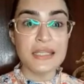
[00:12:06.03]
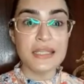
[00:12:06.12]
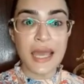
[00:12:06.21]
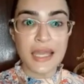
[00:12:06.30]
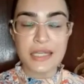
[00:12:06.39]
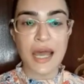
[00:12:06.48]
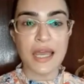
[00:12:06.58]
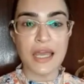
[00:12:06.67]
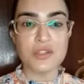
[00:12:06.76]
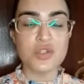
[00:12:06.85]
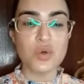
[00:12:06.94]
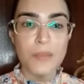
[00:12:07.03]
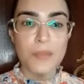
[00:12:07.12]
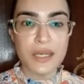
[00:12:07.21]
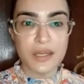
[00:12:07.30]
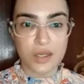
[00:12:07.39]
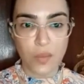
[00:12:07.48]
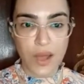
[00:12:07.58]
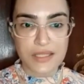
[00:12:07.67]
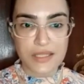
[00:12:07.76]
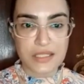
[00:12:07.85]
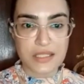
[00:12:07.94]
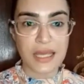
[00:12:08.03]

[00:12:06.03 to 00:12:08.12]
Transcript: yet I had so many requests